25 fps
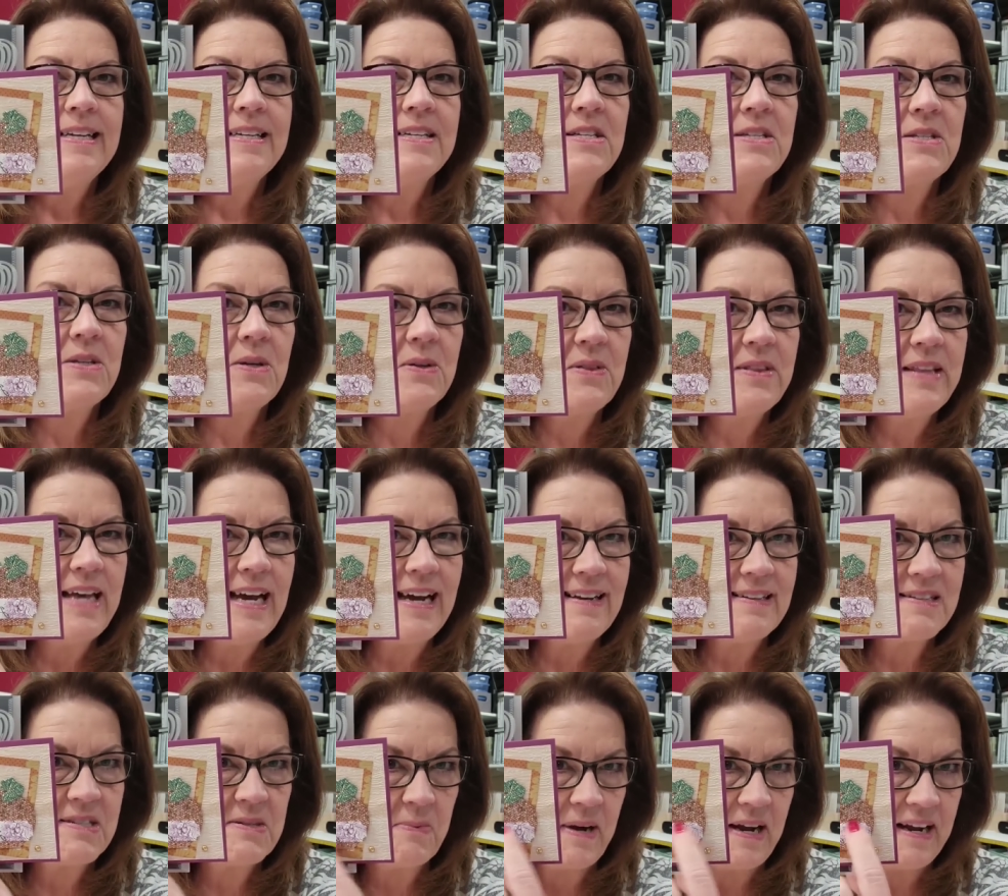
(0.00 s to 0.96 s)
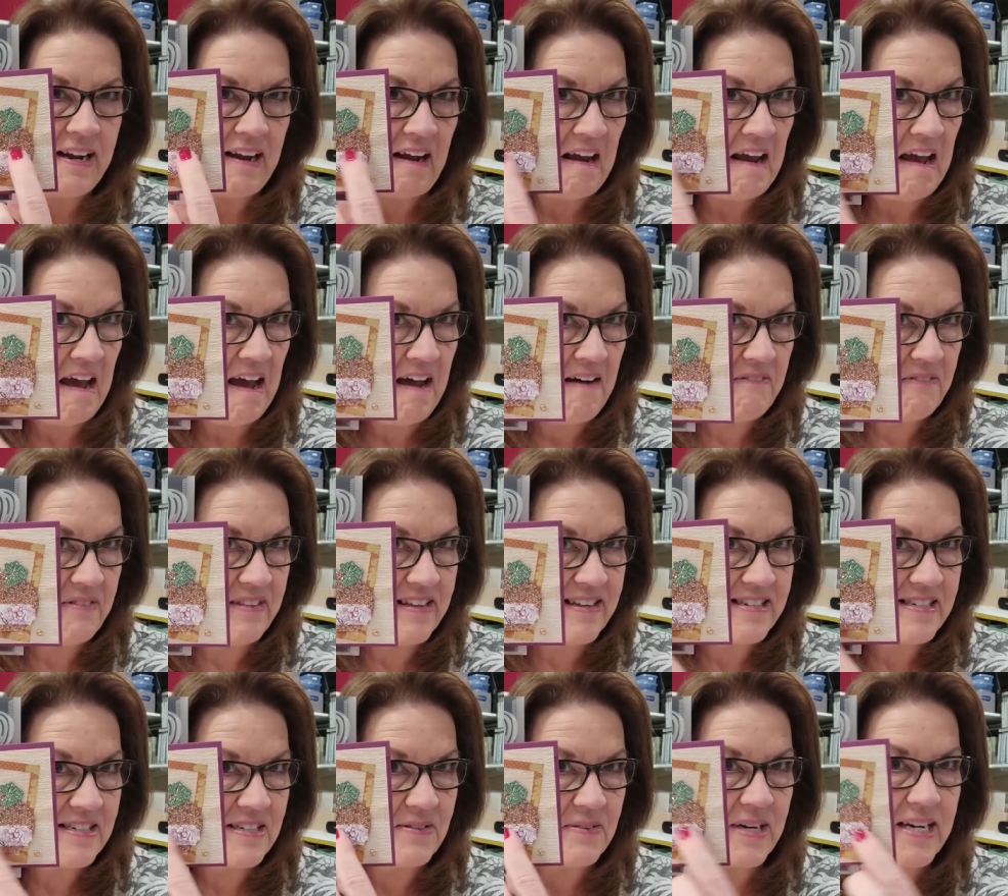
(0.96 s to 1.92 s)
So that's why I have
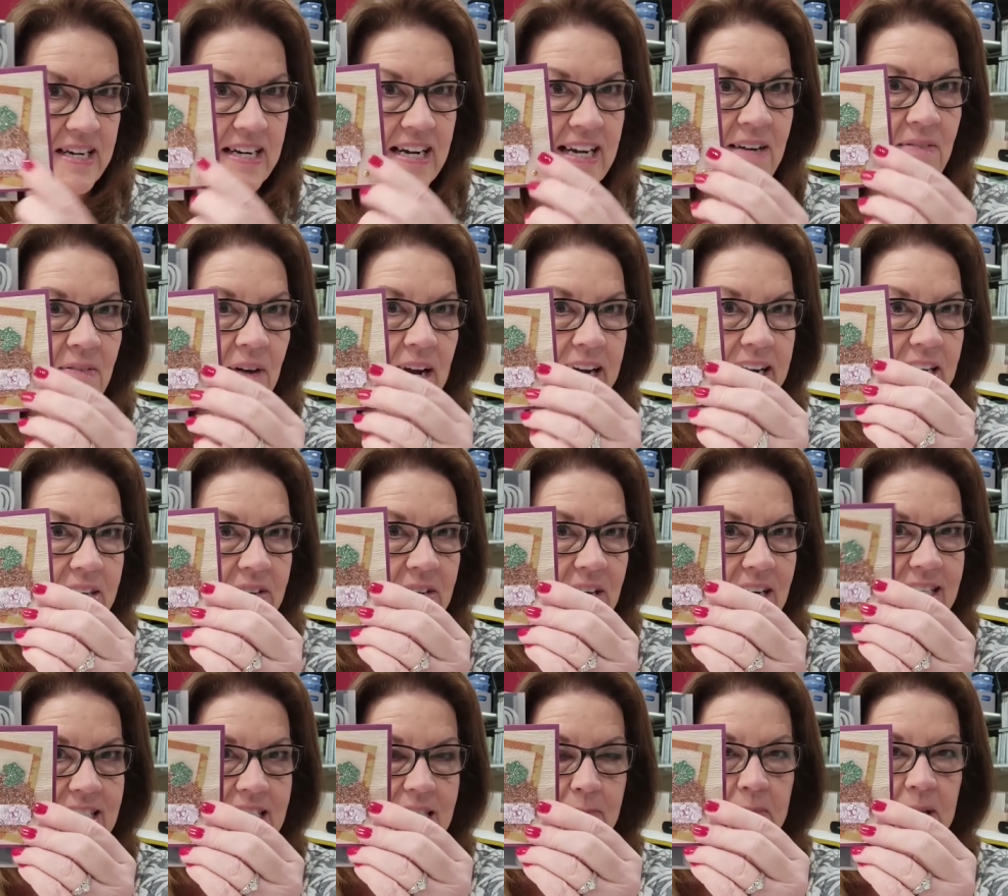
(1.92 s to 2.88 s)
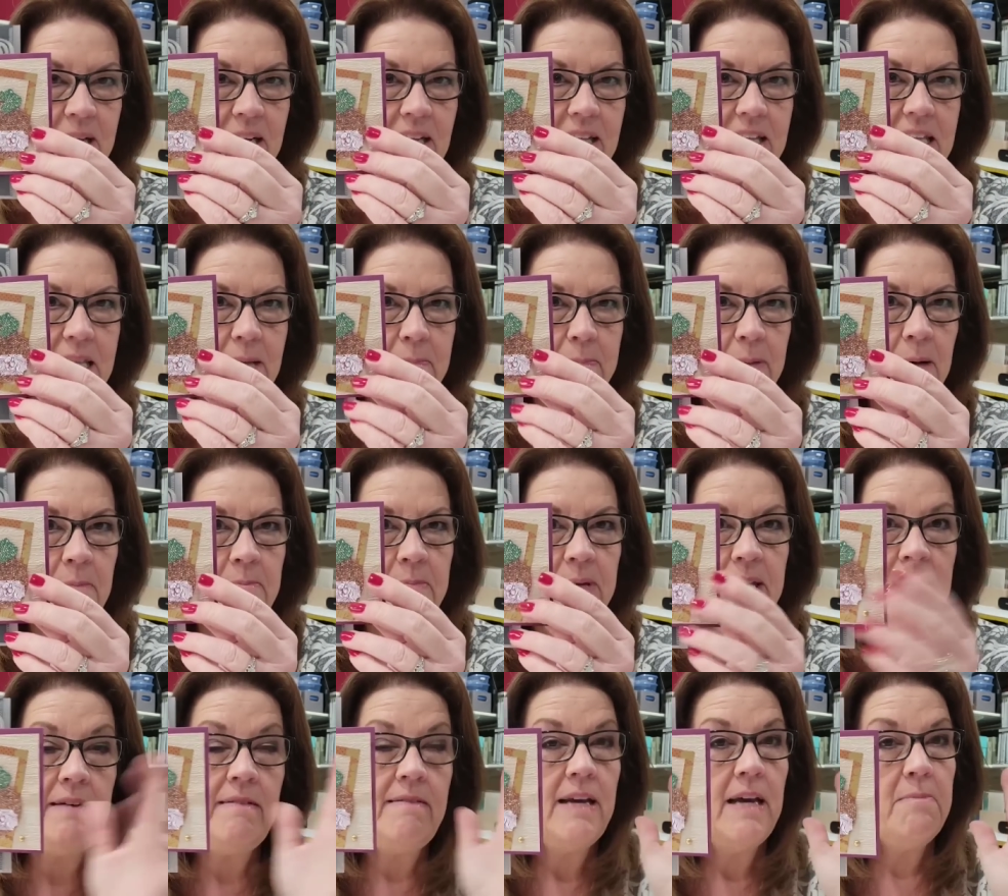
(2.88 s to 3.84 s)
this greeting right across the middle of the
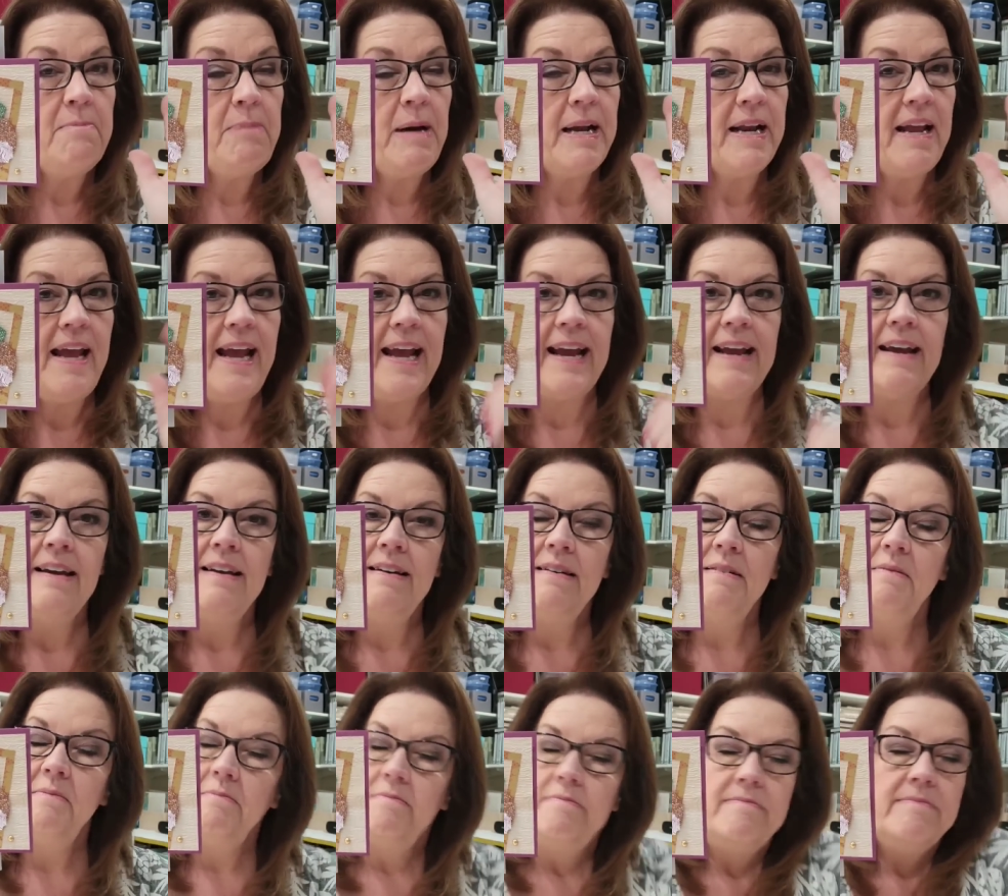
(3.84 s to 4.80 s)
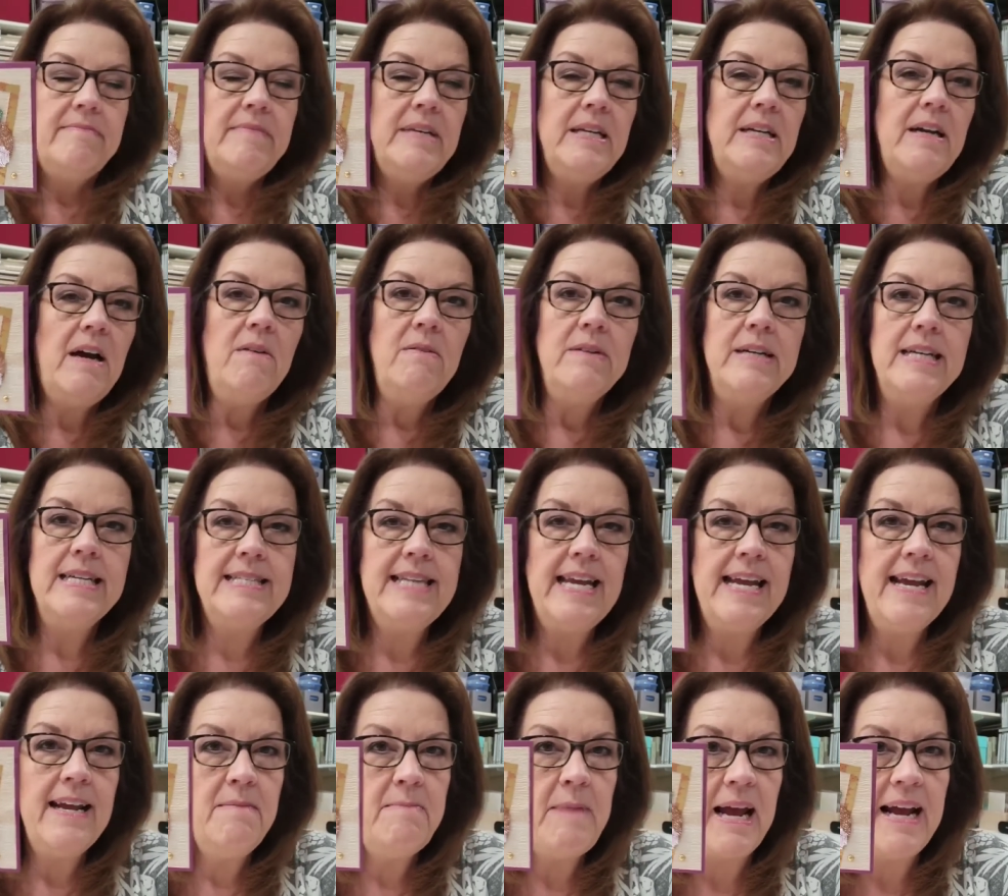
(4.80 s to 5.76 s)
pumpkin. But hey, you know, it's
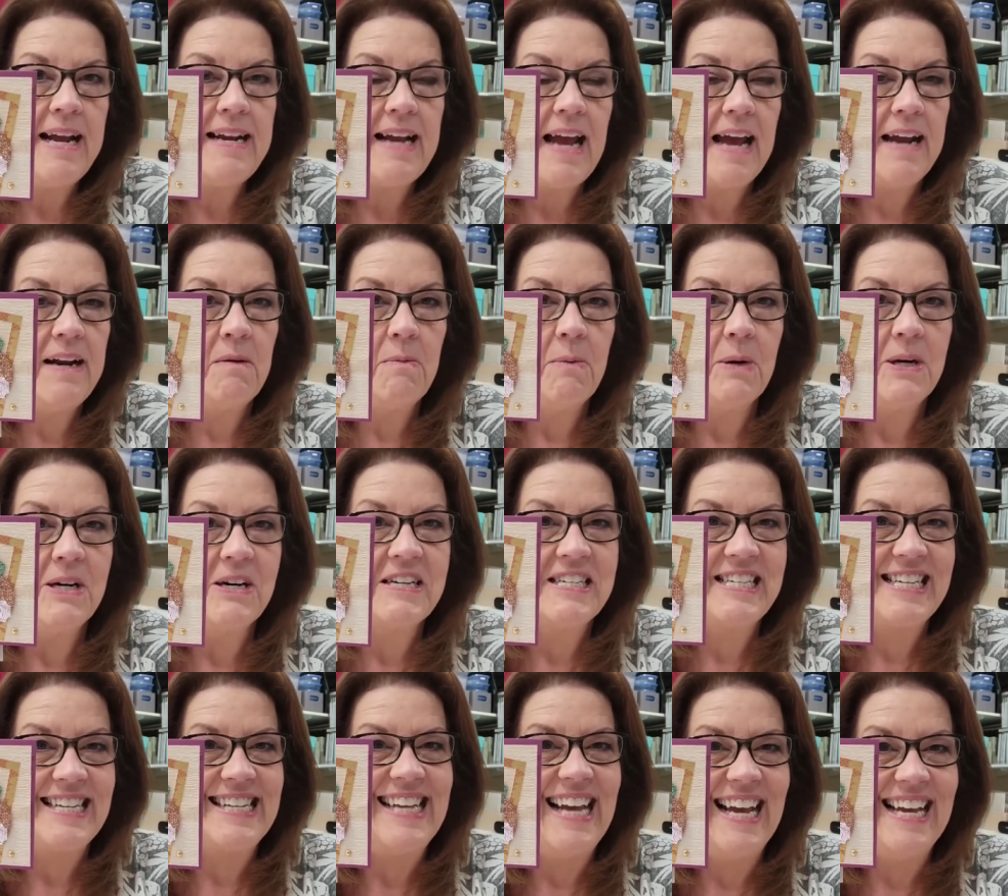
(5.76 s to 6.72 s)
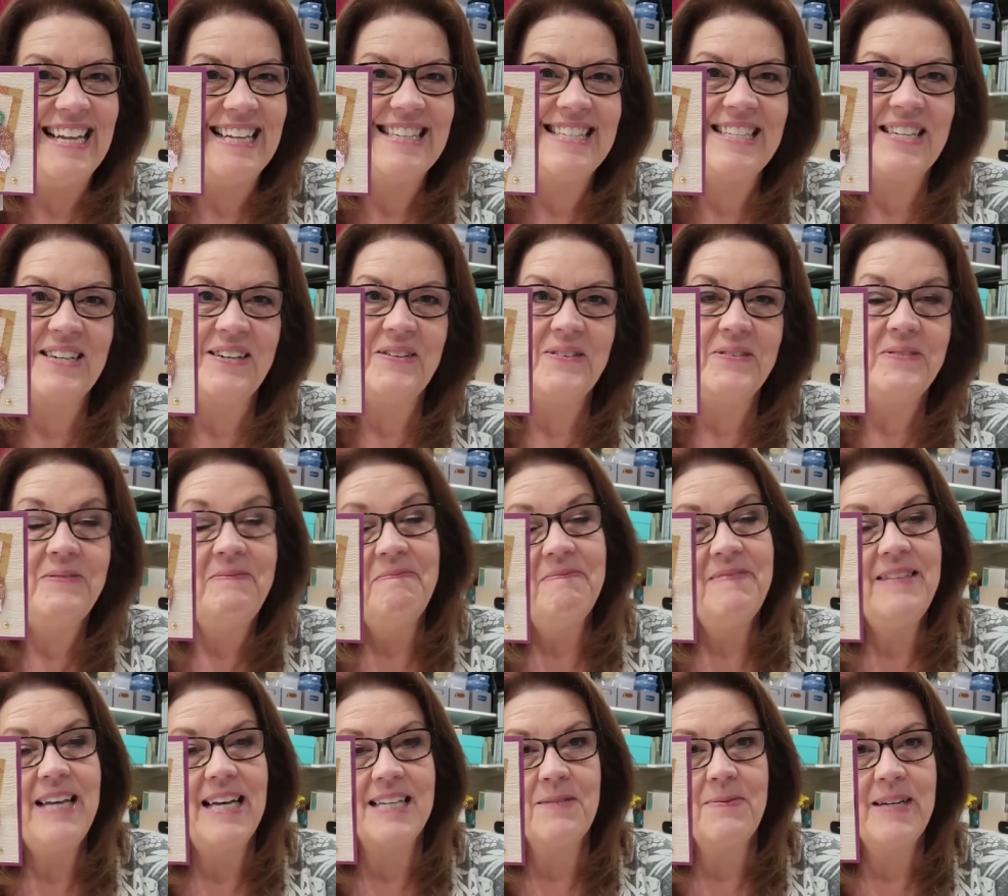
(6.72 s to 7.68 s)
handmade and it worked. And so
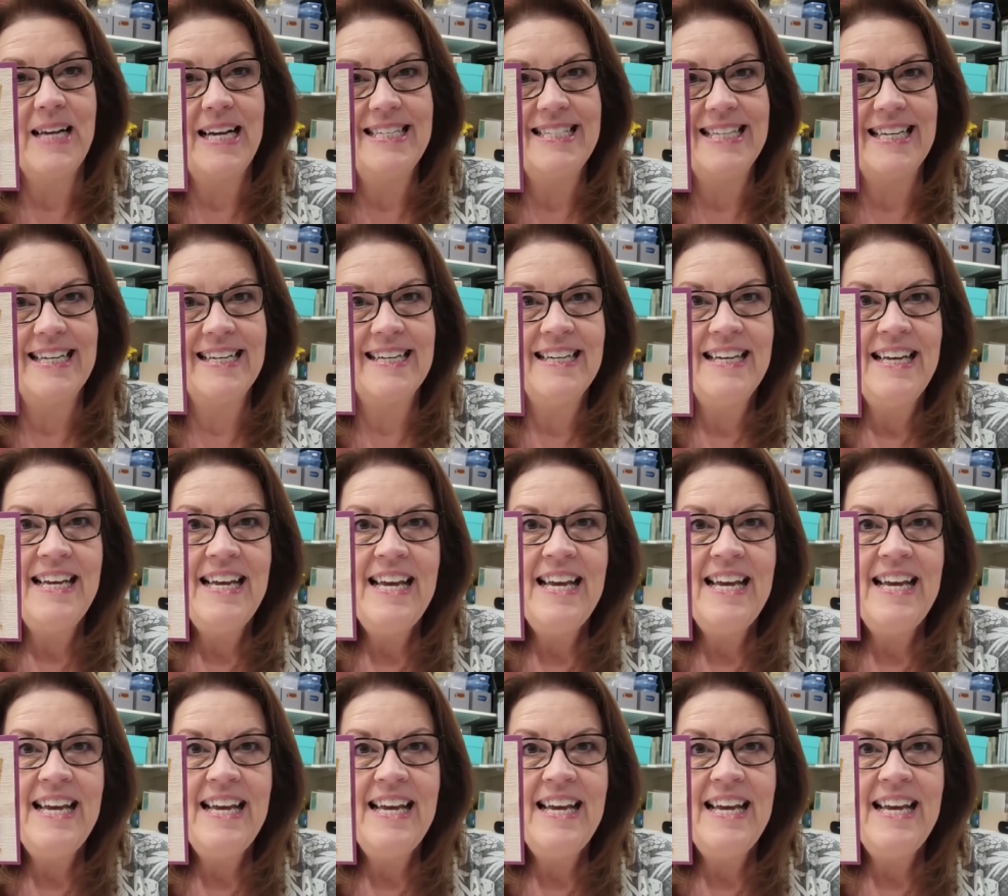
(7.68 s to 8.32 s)
that's what I did.